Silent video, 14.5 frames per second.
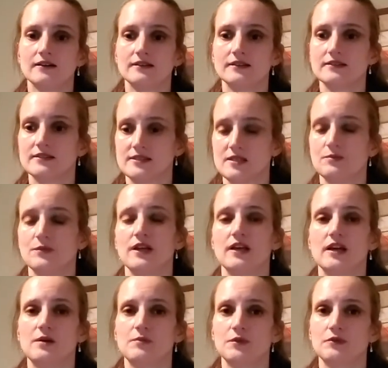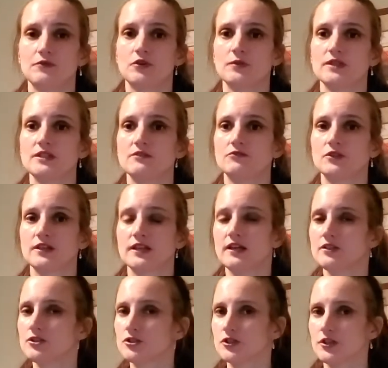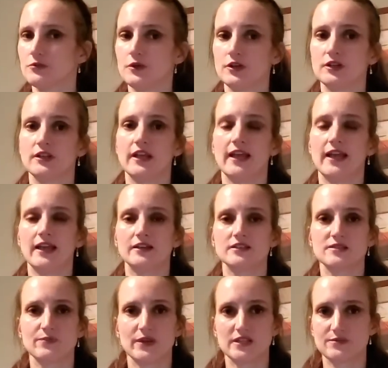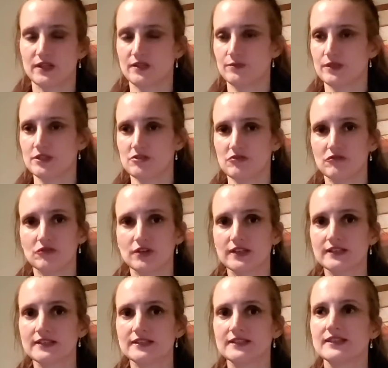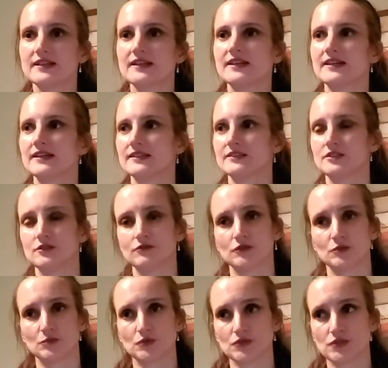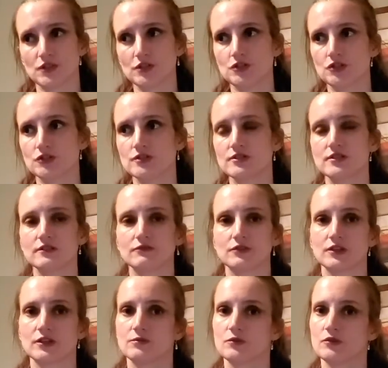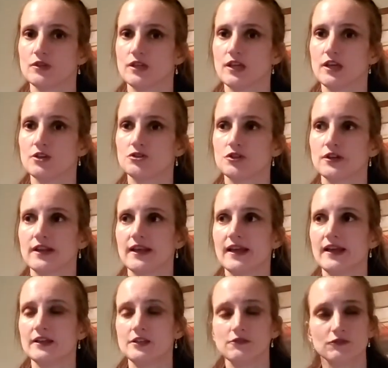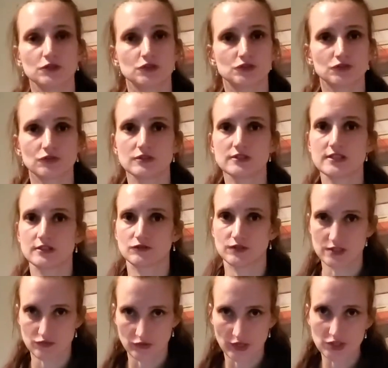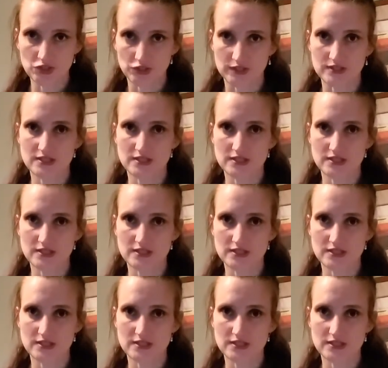Somebody coming from a different country where the airspace might be different, different procedures, different communication, different rules and restrictions,